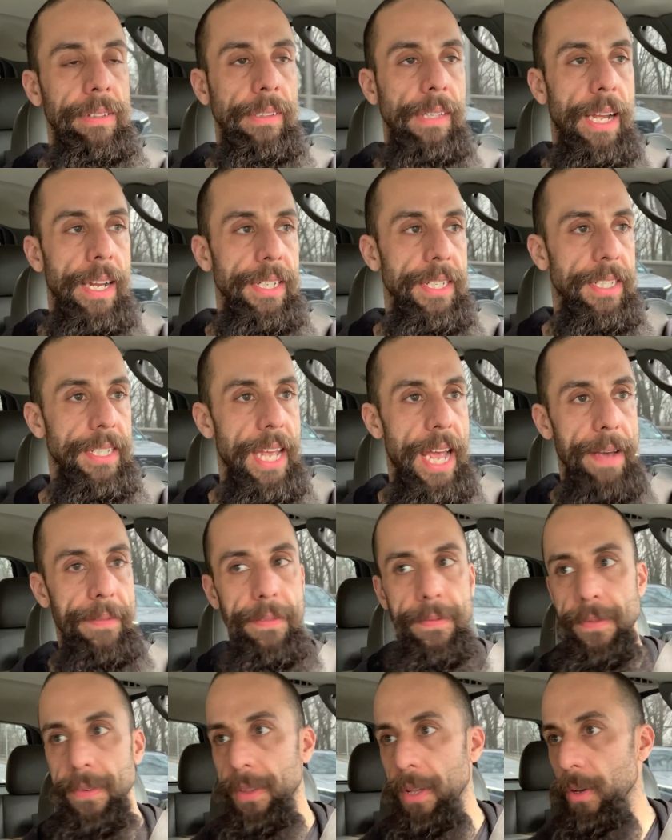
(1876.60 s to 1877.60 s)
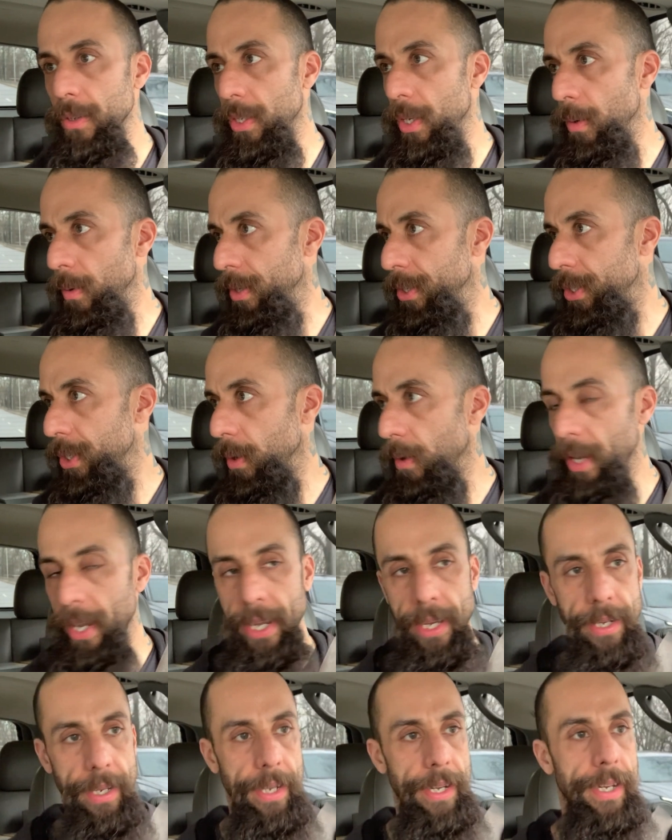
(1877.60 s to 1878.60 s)
I just have it for those who enjoy
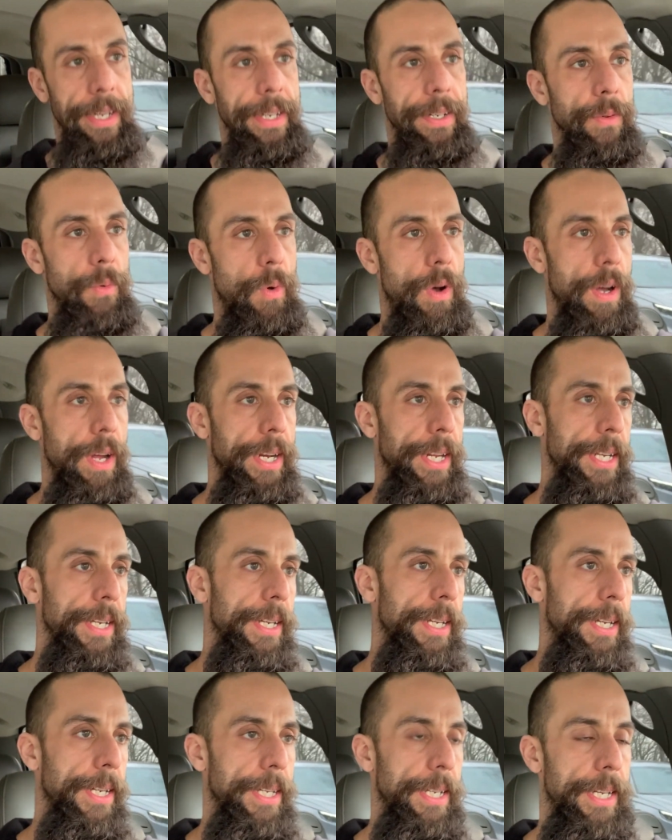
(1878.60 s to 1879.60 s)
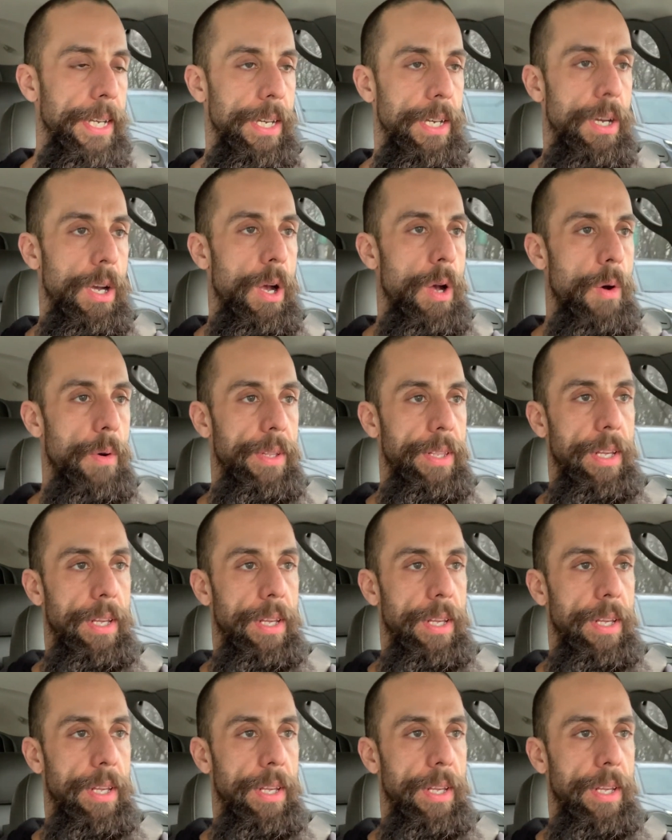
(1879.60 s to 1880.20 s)
it and want it and can go,